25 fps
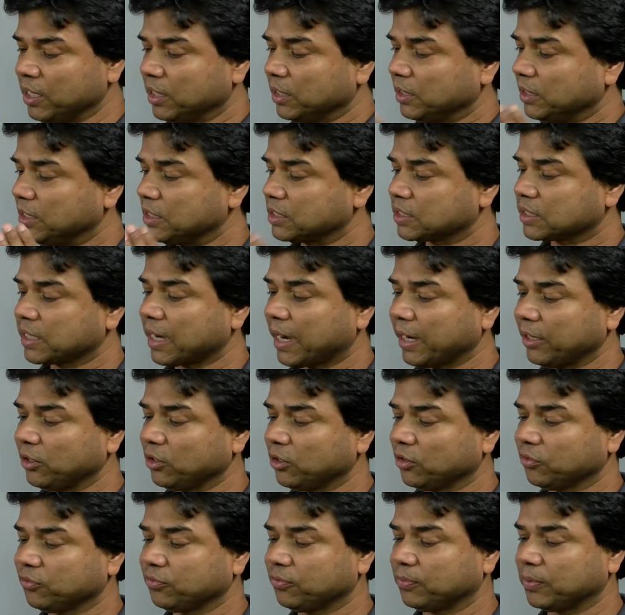this kind
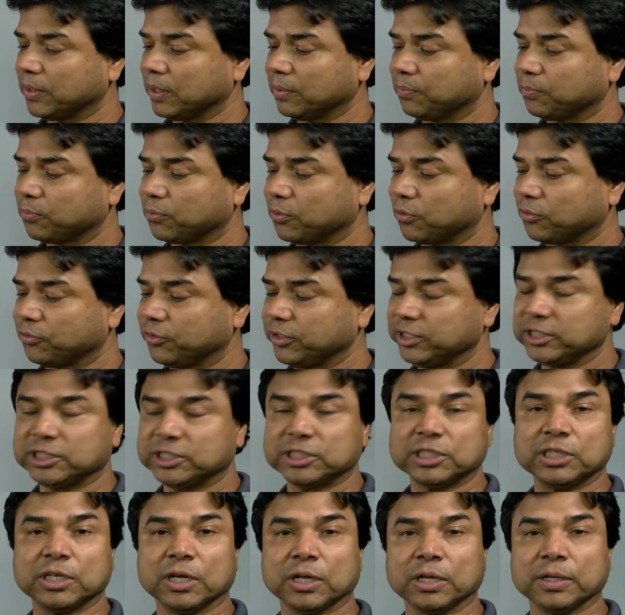of
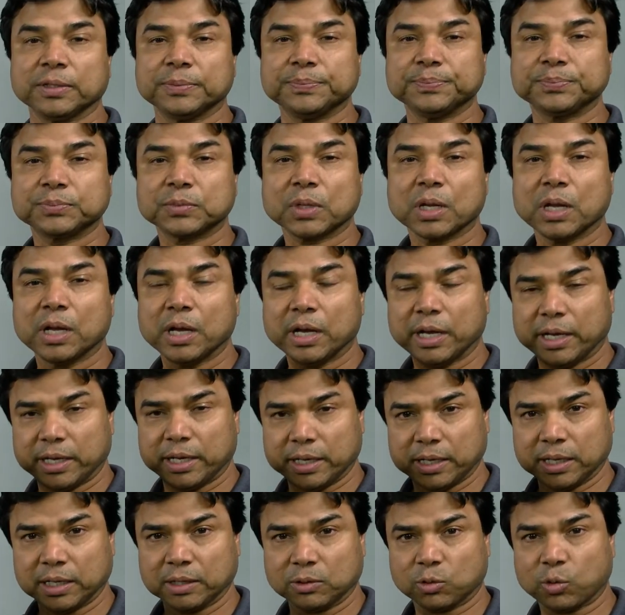professional
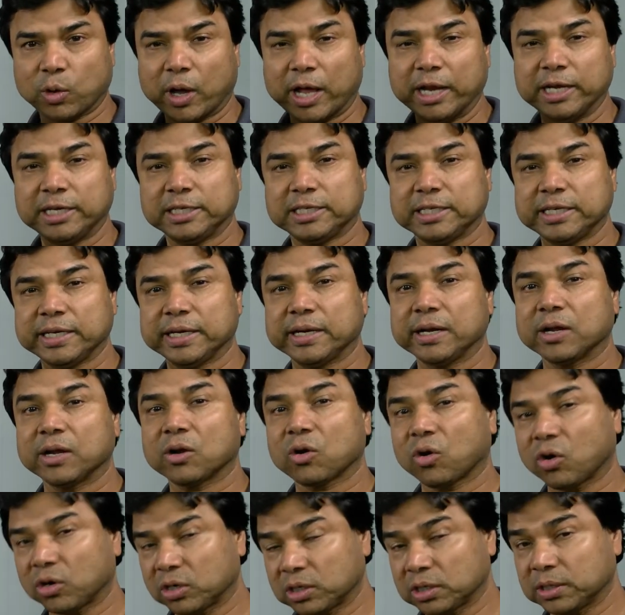quality
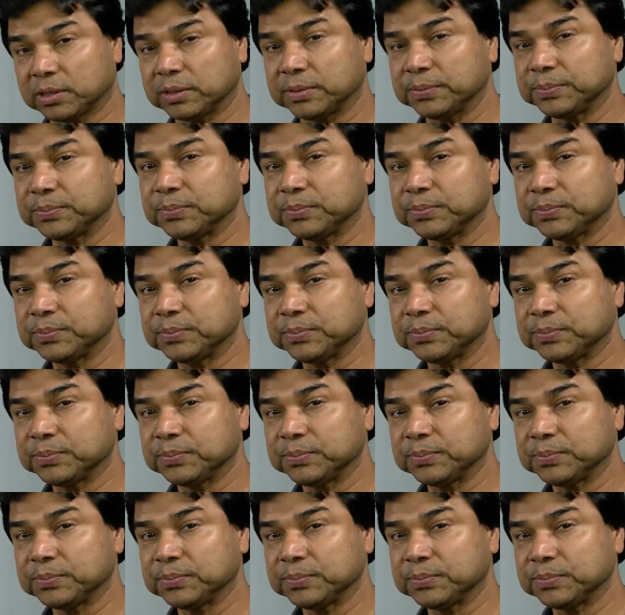recorder,